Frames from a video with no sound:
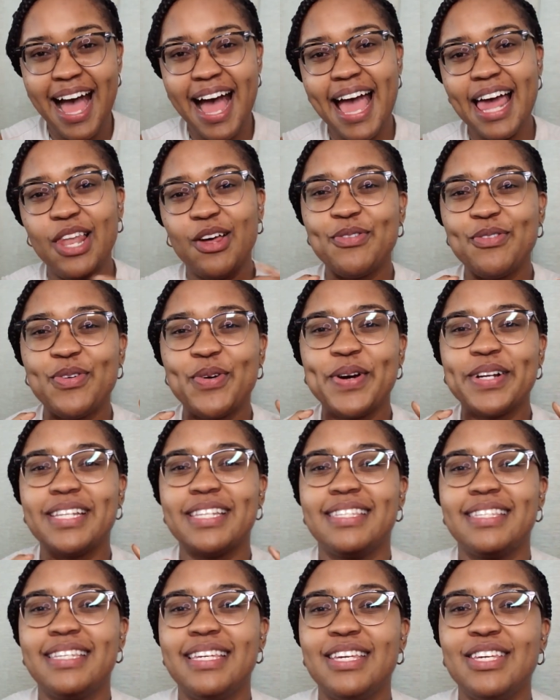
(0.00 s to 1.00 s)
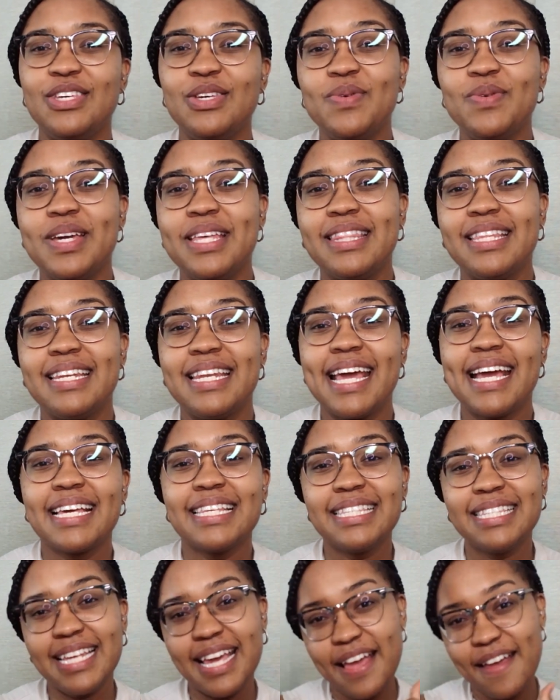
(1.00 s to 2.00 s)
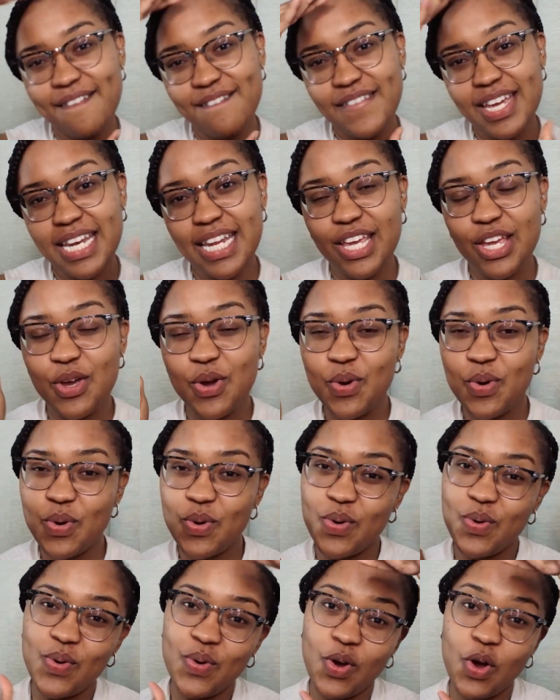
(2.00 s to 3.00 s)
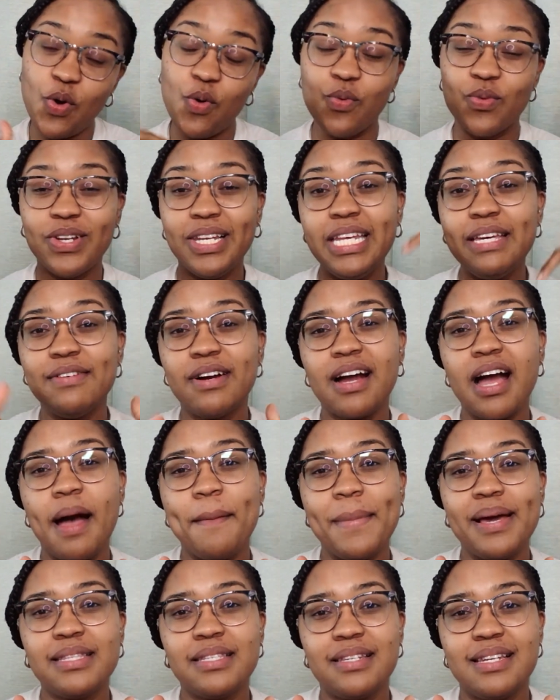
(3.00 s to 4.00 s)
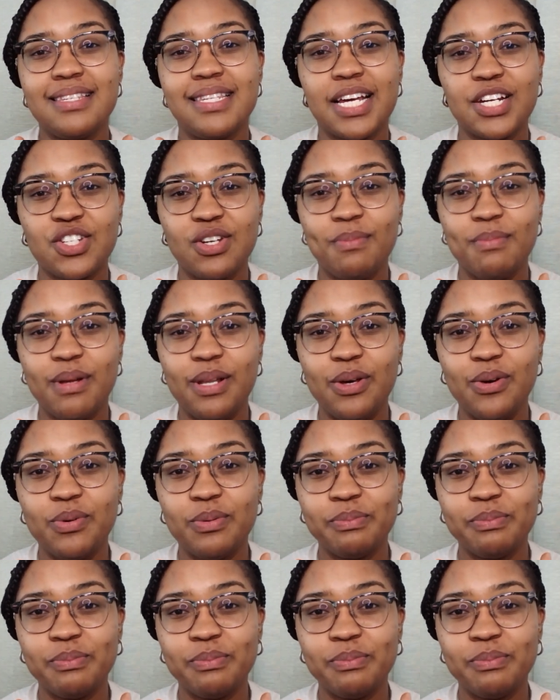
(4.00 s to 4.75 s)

I look forward to seeing you in the next video. Oh, leave a comment in the section below.